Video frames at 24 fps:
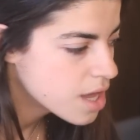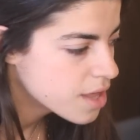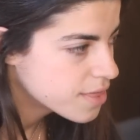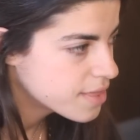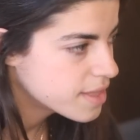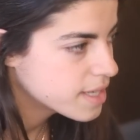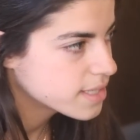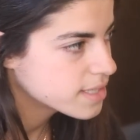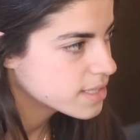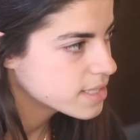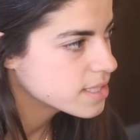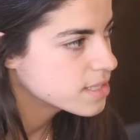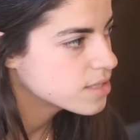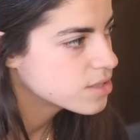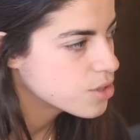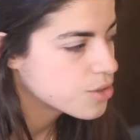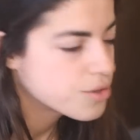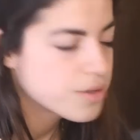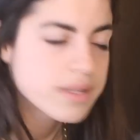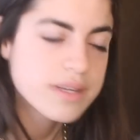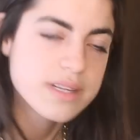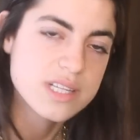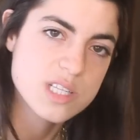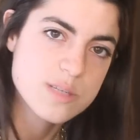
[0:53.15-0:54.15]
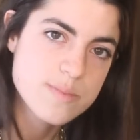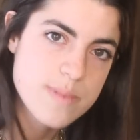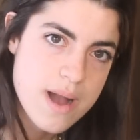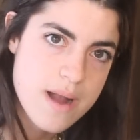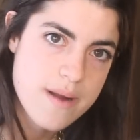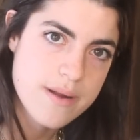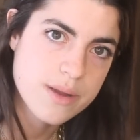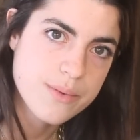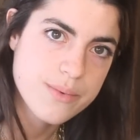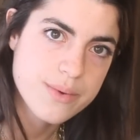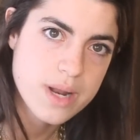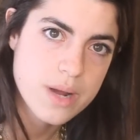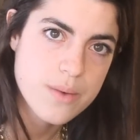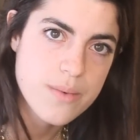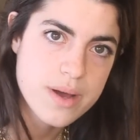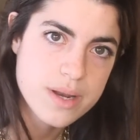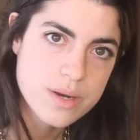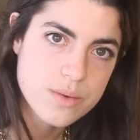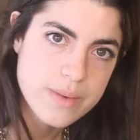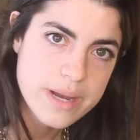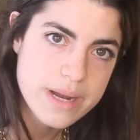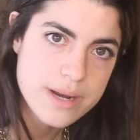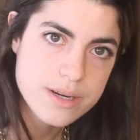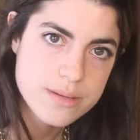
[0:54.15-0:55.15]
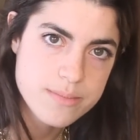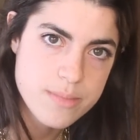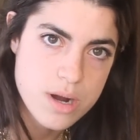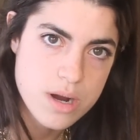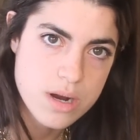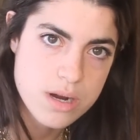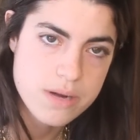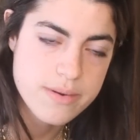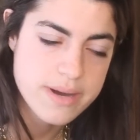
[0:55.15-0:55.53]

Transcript: this is totally inspiring what I want to wear tomorrow.